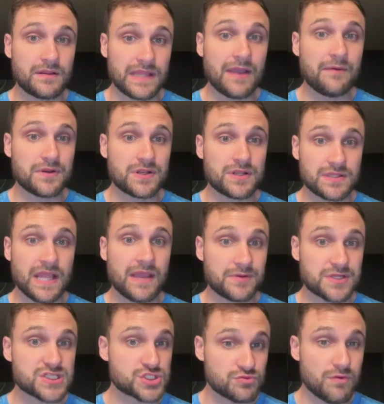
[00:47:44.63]
they would
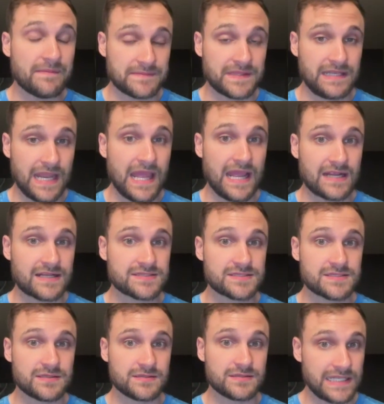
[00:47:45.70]
have swept the
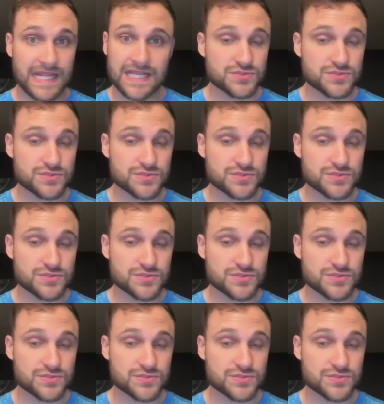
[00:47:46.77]
Knicks. The Knicks